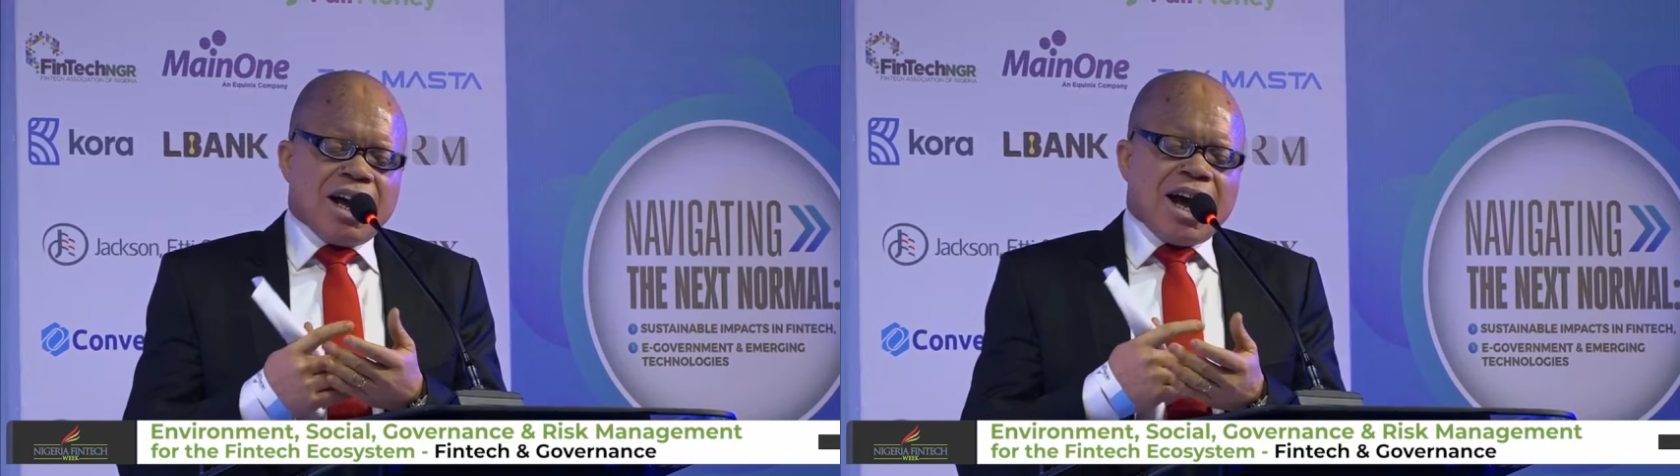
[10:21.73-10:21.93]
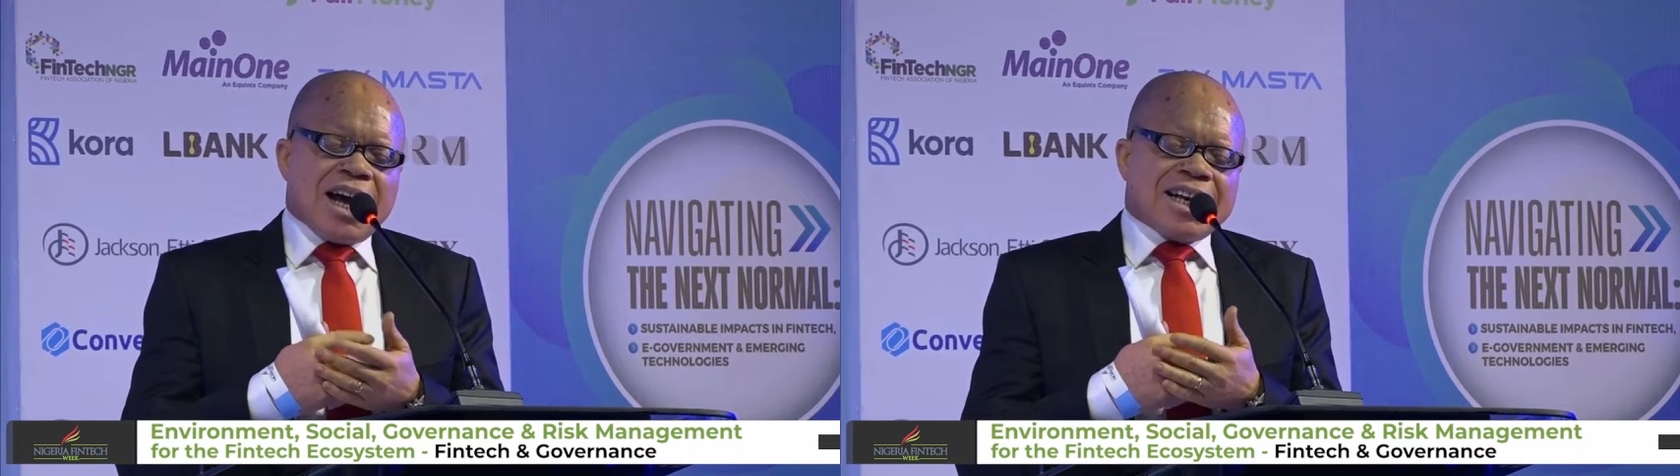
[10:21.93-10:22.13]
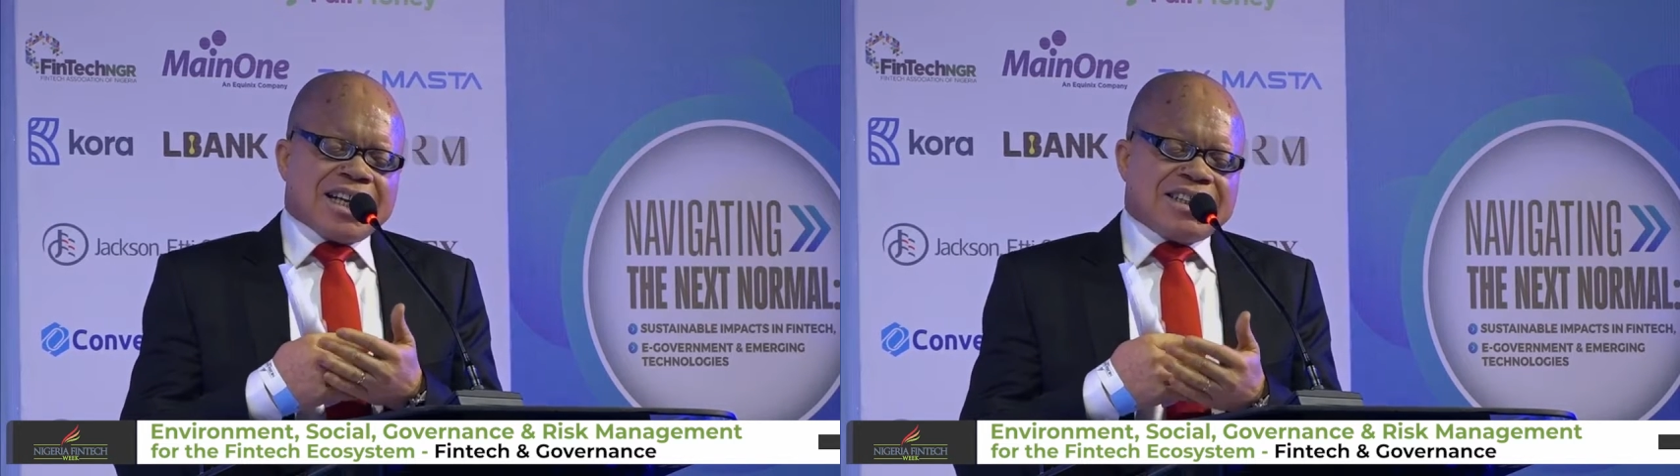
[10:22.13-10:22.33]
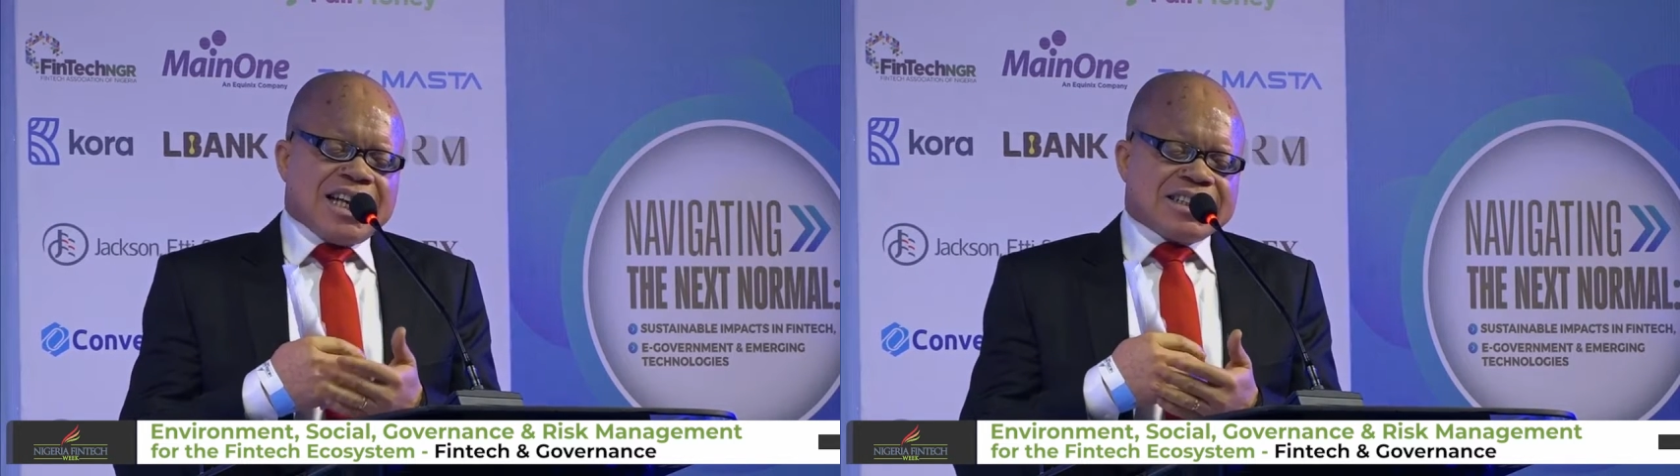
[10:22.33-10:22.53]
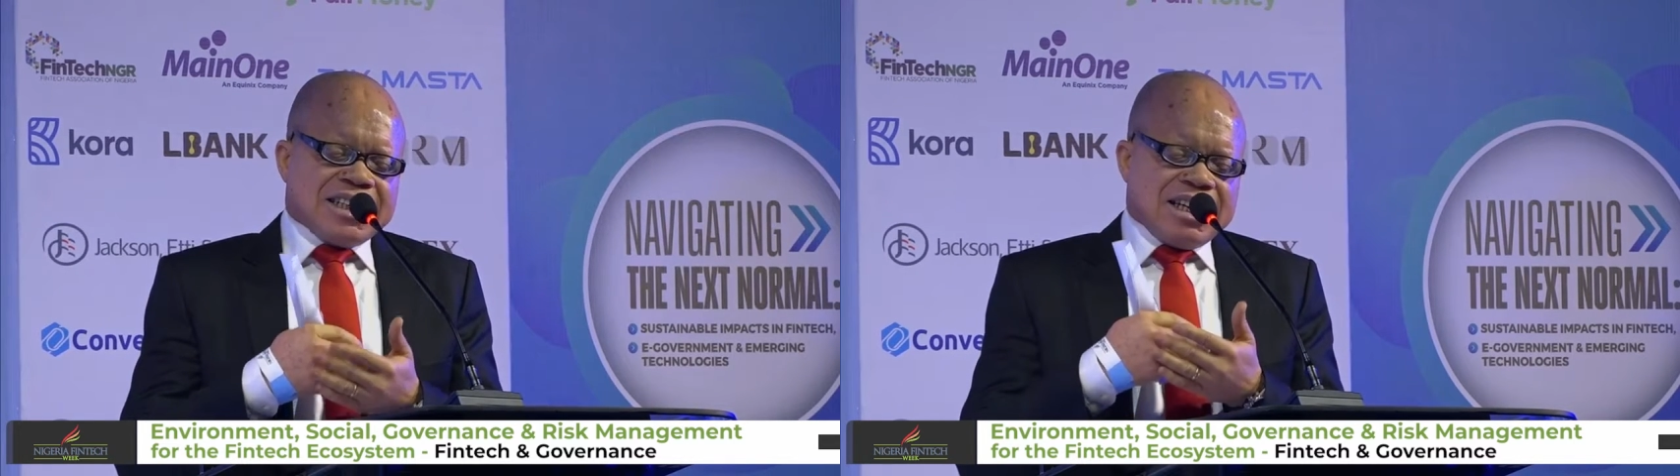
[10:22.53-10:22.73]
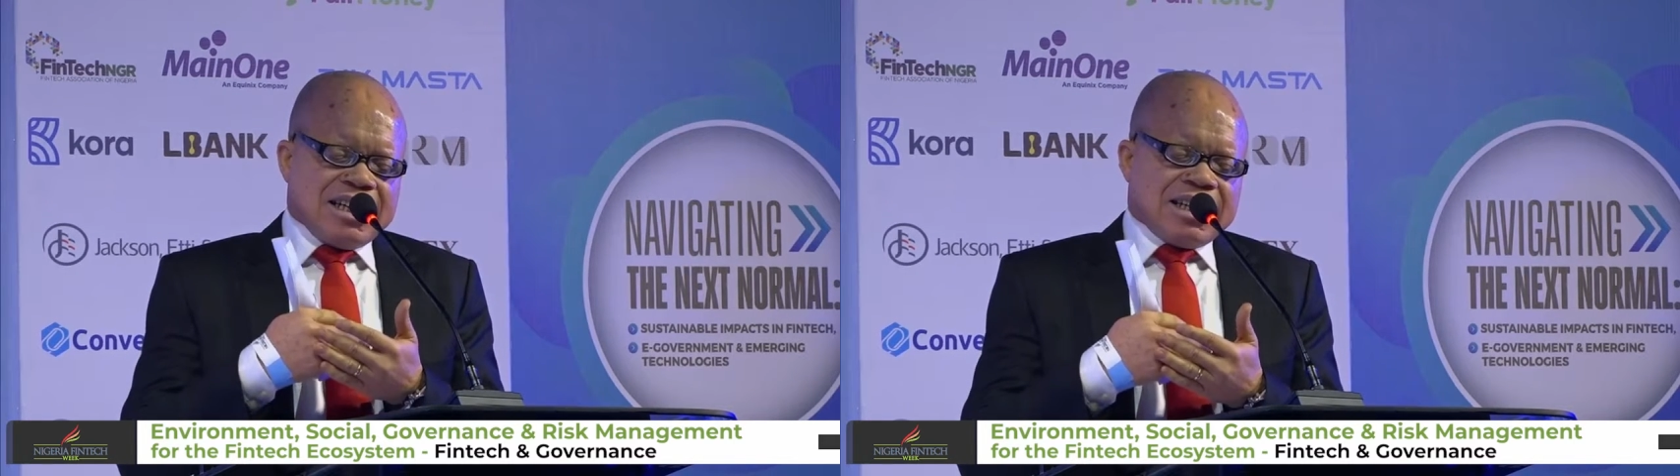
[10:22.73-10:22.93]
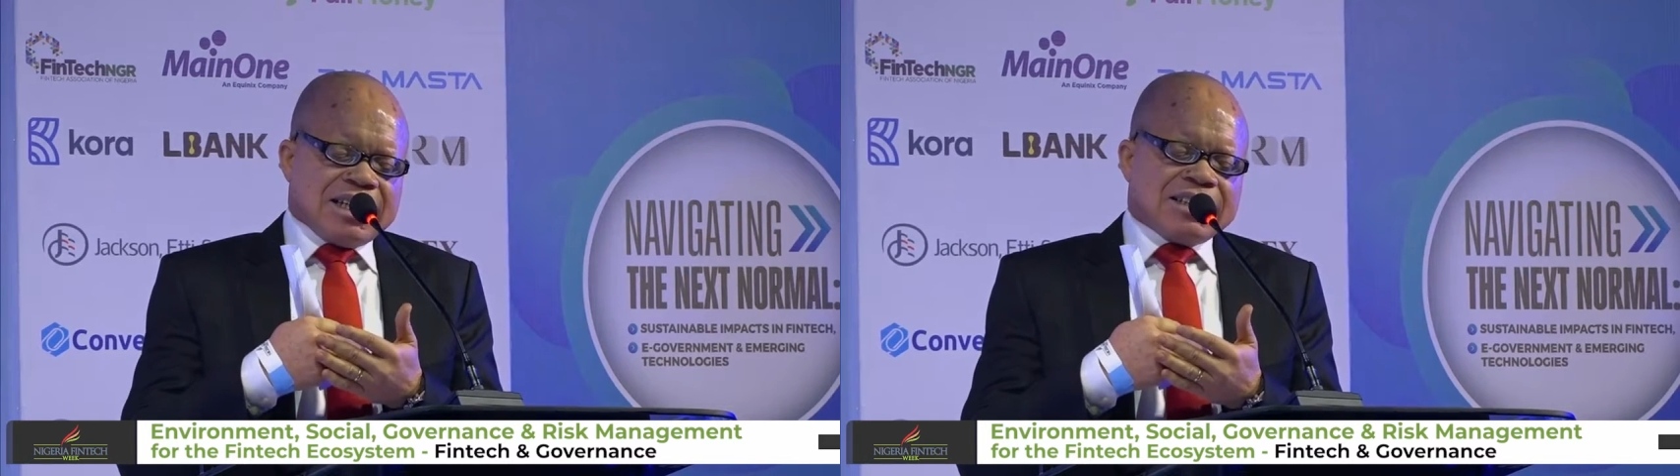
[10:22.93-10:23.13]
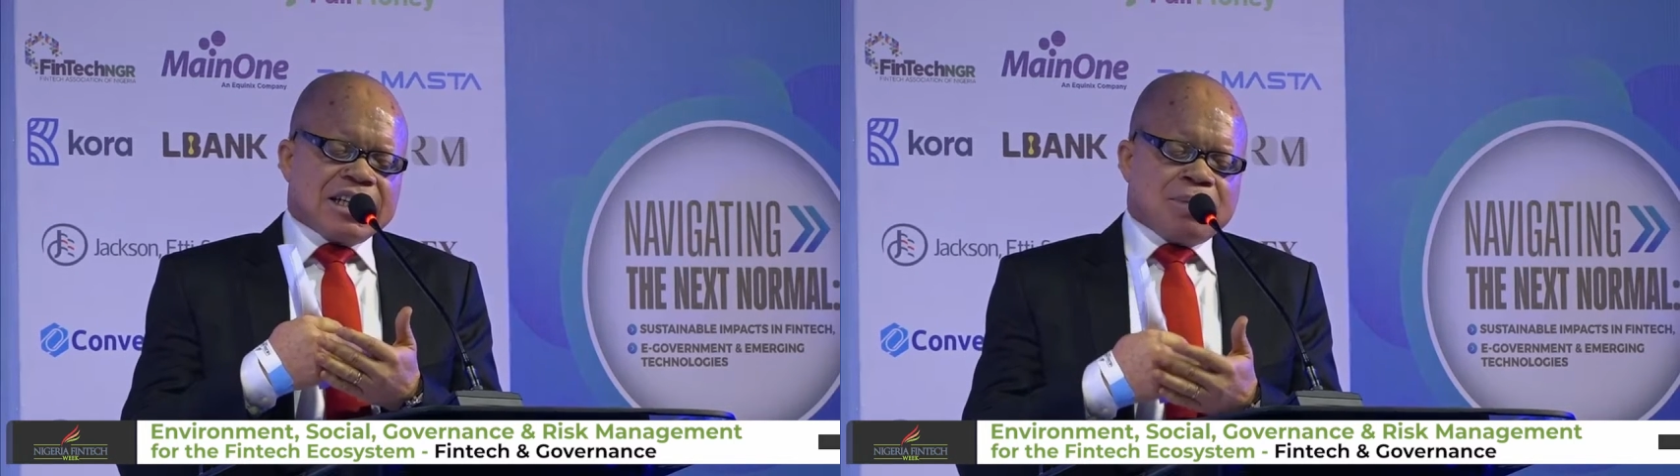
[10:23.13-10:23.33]
And that there's
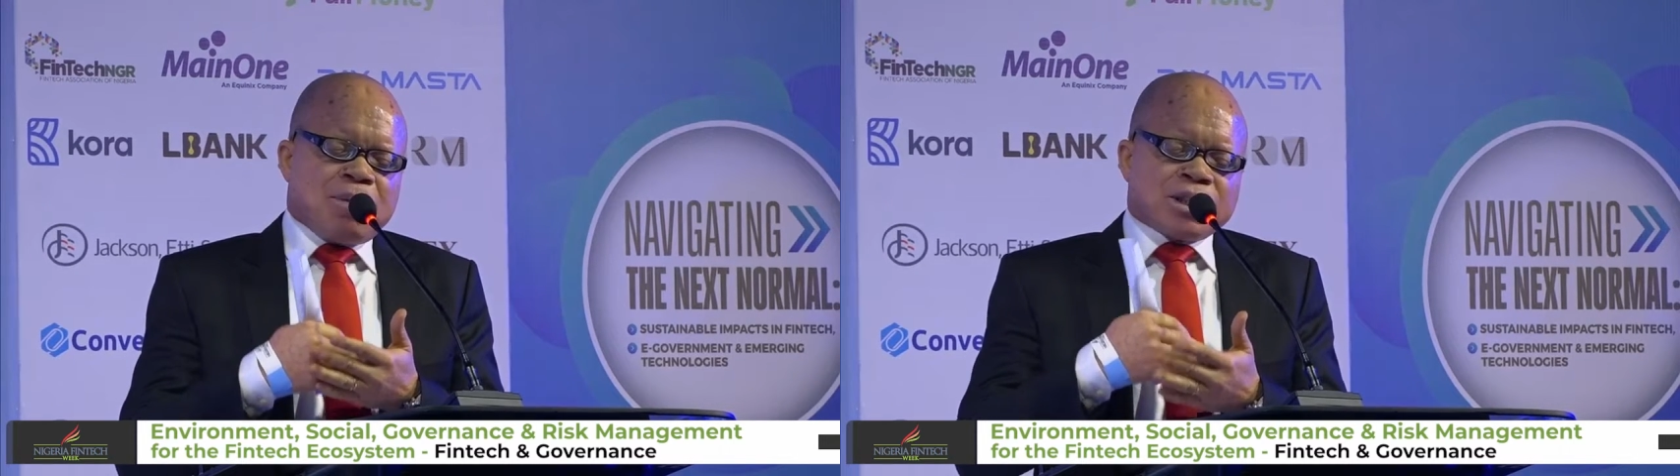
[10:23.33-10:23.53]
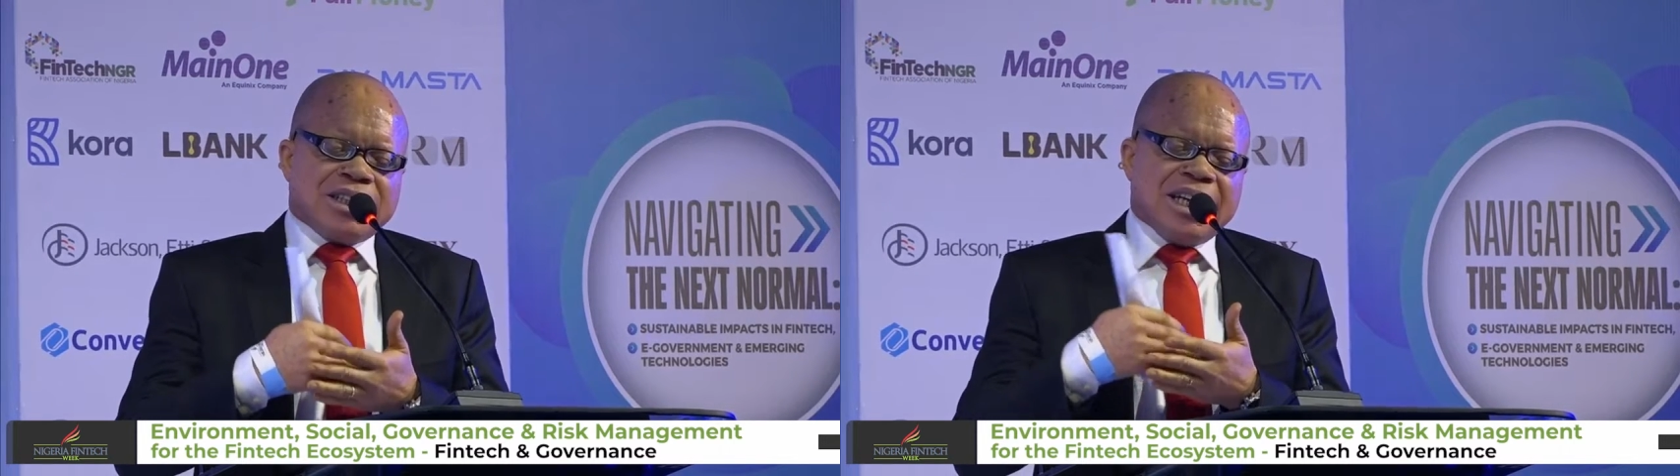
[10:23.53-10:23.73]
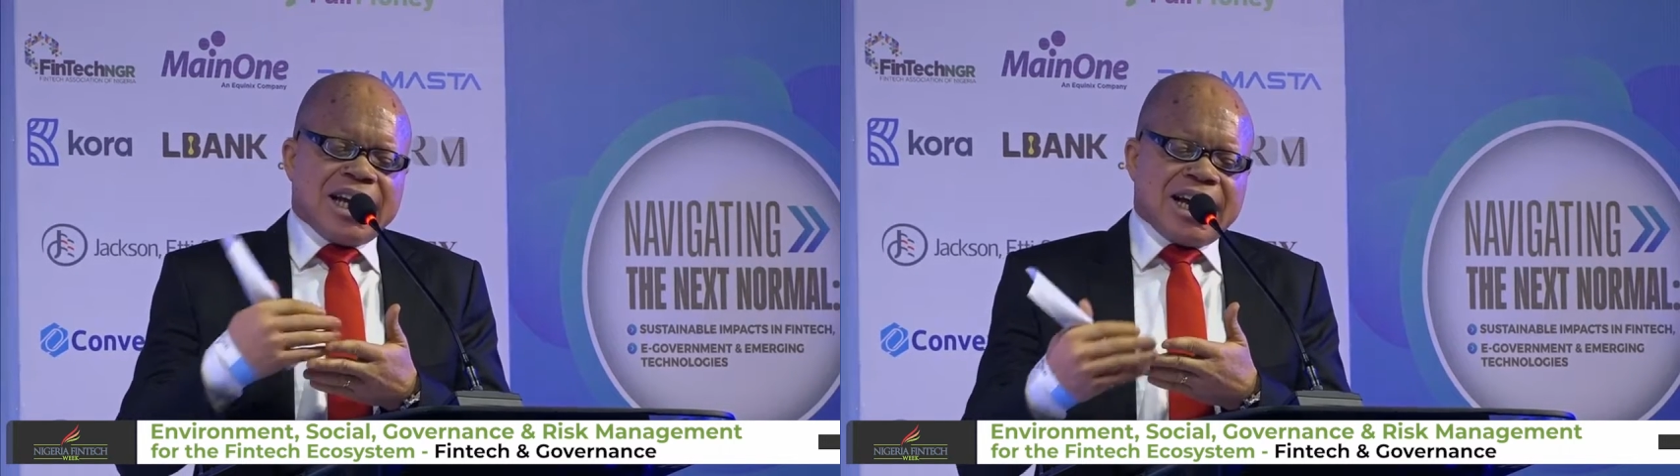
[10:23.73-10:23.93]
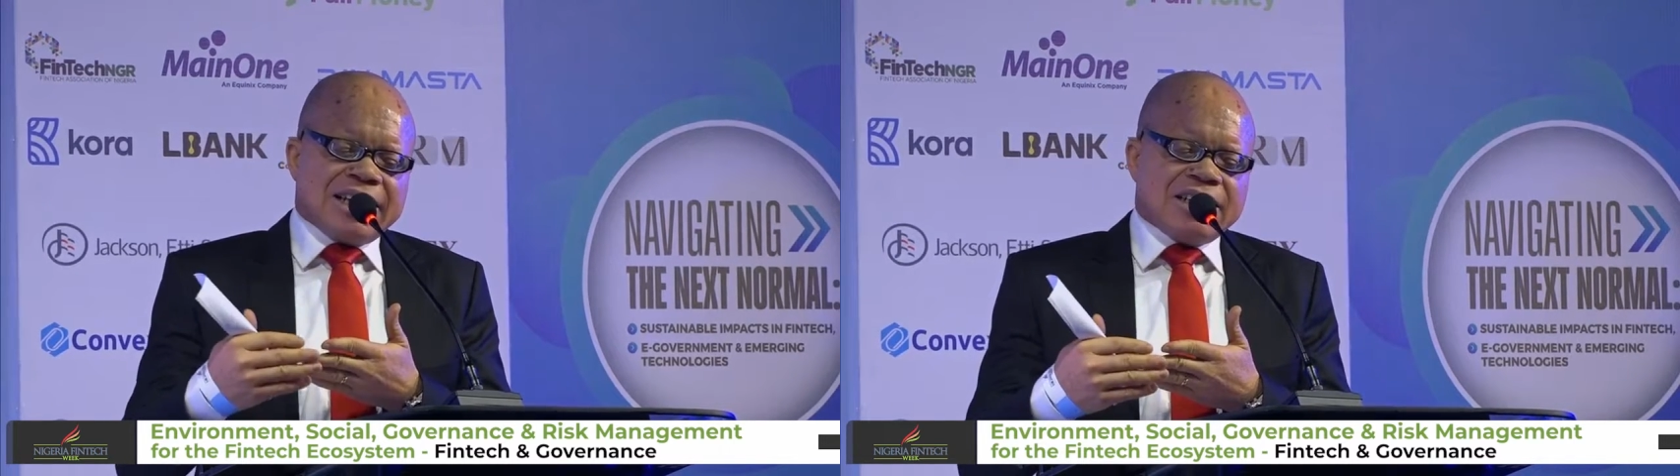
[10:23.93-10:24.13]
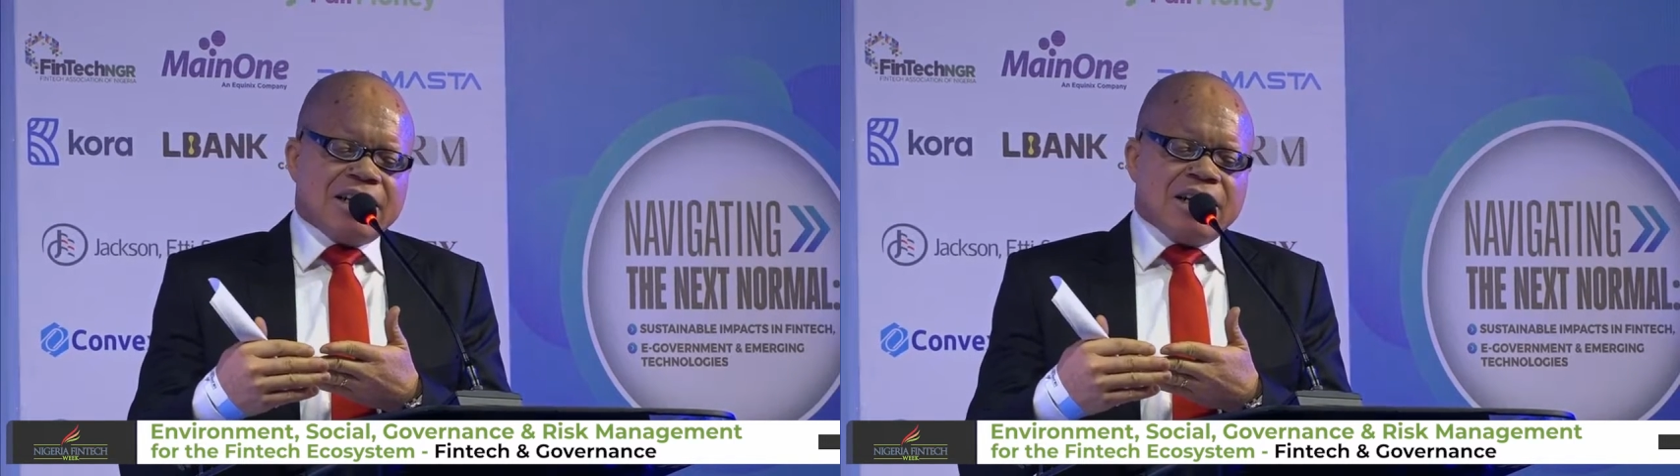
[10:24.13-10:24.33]
a reporting line